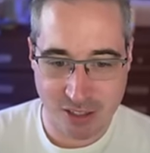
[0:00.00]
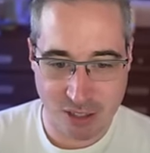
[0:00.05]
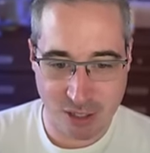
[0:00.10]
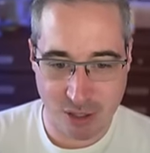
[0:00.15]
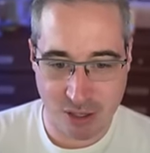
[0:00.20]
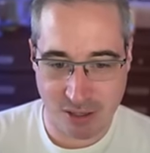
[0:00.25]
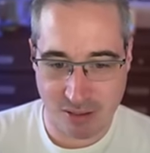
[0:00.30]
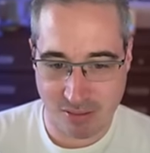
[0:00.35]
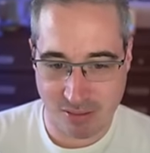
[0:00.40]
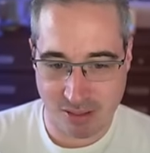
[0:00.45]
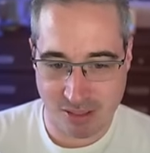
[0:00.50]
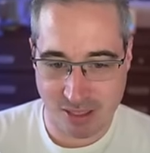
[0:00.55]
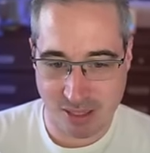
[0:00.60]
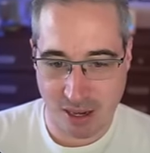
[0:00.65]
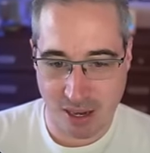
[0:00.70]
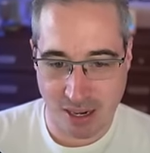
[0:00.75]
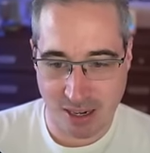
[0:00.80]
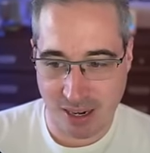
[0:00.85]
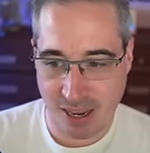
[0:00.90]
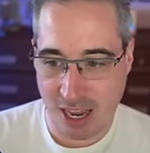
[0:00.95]
So you can
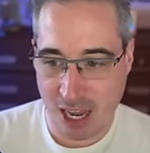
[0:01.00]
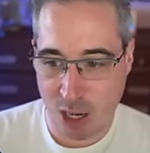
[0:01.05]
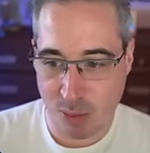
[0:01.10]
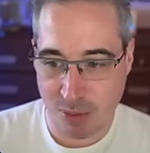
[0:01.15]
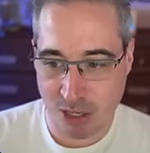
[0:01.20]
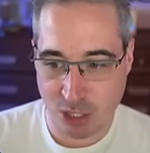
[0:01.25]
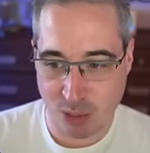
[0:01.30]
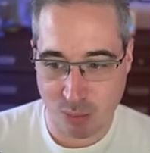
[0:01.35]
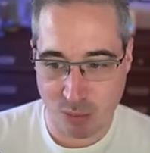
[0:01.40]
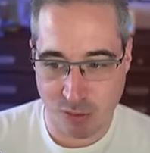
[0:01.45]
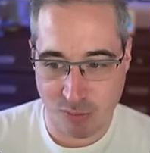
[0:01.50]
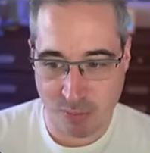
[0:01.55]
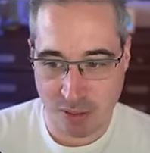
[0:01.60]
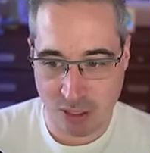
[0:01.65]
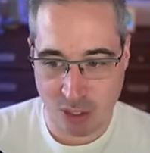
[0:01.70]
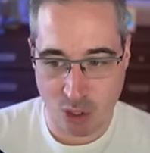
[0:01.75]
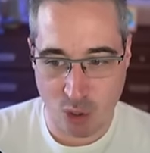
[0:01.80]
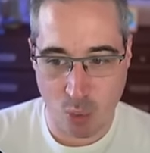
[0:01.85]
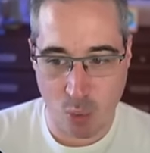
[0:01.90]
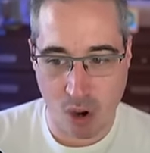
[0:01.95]
decide how much
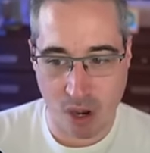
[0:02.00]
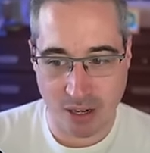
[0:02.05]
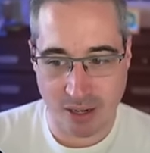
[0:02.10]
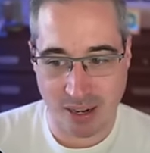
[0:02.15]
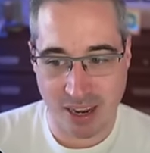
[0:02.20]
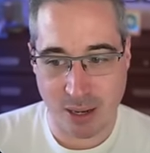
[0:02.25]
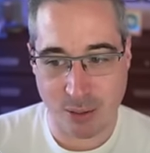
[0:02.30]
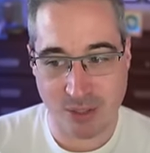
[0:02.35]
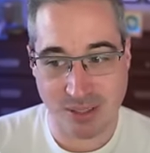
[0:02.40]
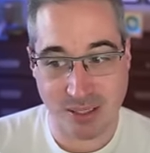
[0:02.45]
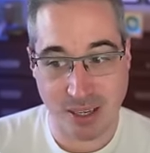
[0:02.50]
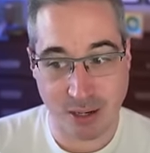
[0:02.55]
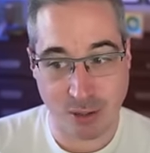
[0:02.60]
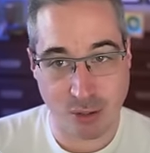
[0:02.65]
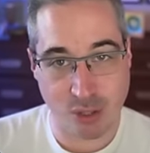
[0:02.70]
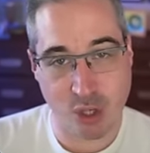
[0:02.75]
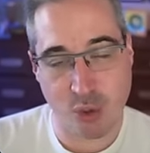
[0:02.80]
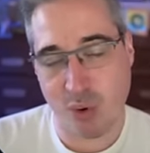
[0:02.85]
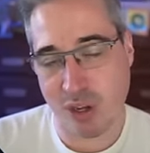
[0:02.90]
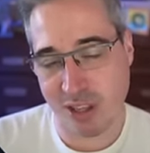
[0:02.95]
movement you want, how
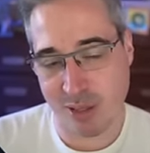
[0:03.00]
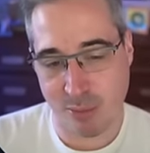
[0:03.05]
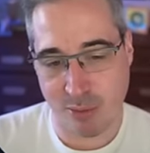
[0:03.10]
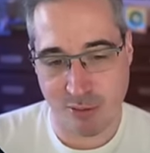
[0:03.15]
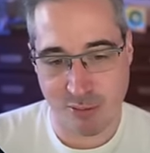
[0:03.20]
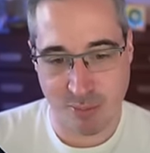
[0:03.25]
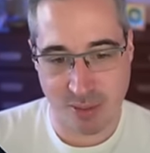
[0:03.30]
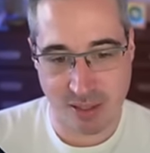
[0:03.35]
subtle you want the